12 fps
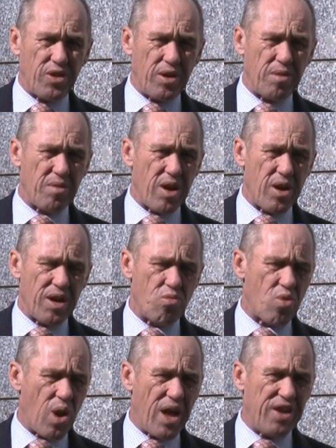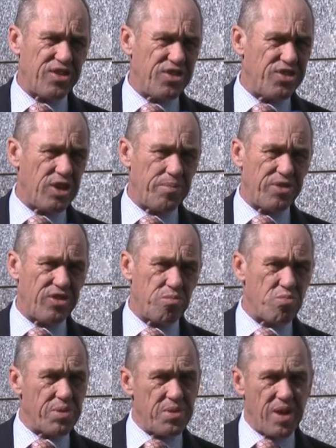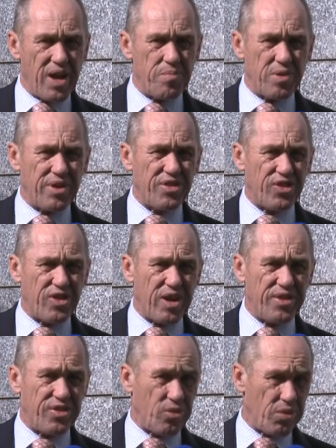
relationships with neighbouring states,